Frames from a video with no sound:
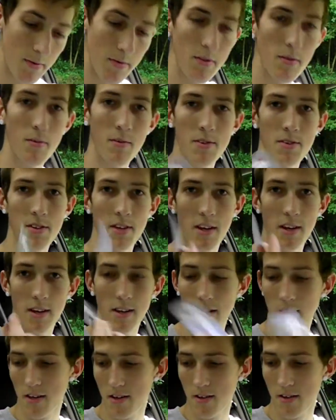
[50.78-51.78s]
You once gonna
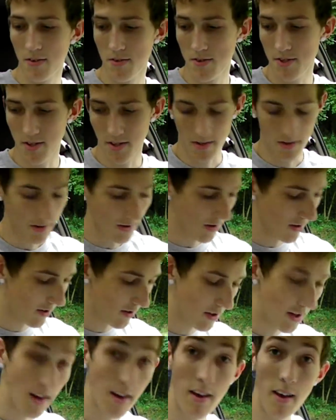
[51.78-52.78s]
get another sticker.
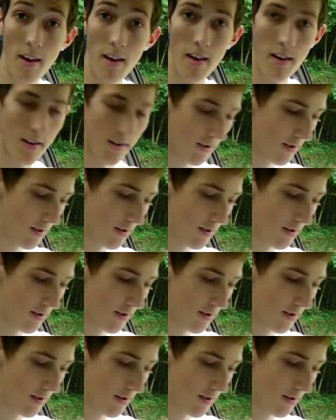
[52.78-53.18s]
Yay.